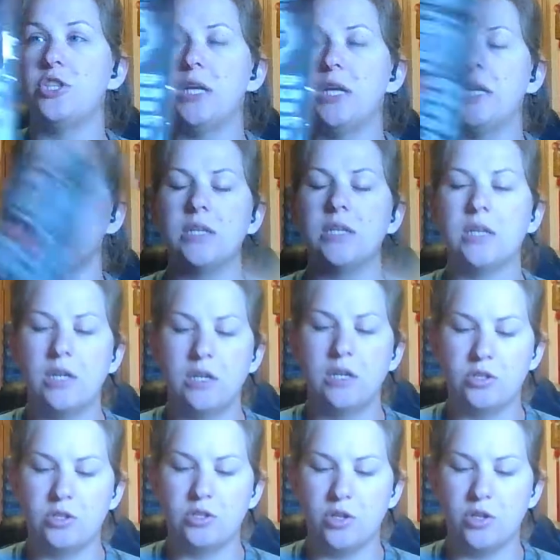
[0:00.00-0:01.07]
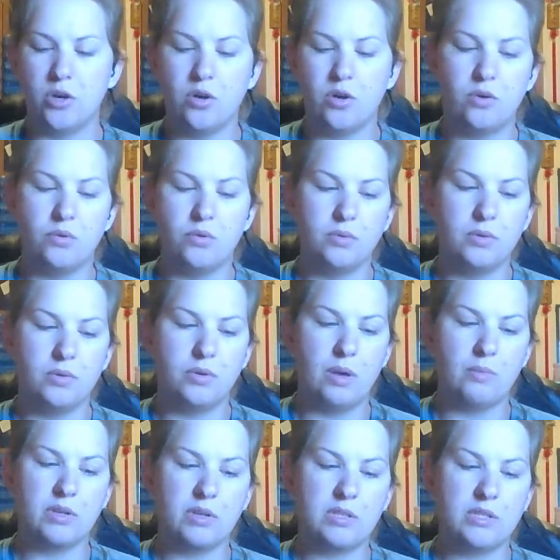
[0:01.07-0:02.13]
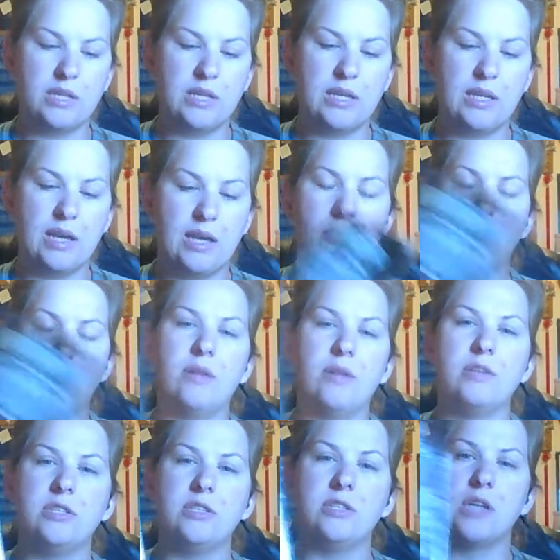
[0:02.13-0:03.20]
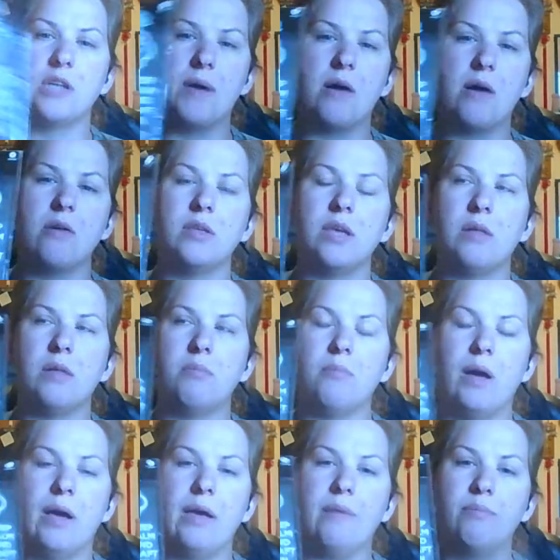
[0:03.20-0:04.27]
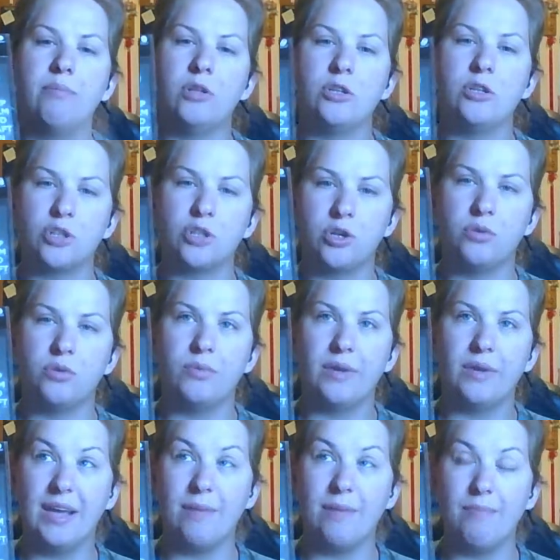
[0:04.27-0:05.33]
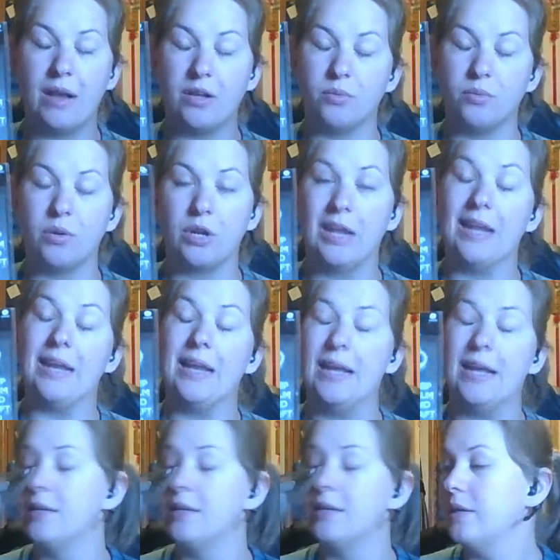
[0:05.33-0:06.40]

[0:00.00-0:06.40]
sheet. So I'm going to see how well these come out in my bullet journal when I get back to working in it.